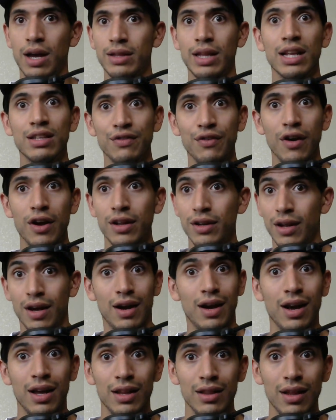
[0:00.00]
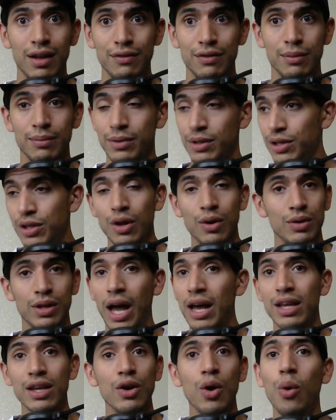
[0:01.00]
That's fine. I love them. You know,
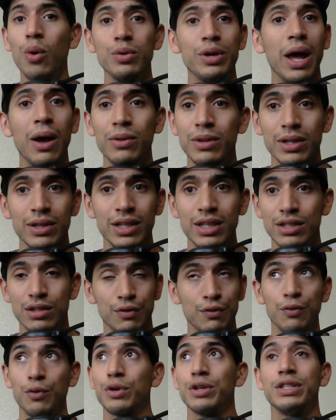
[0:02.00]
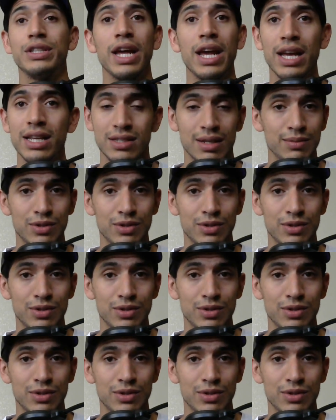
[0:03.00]
I can go down the list for days.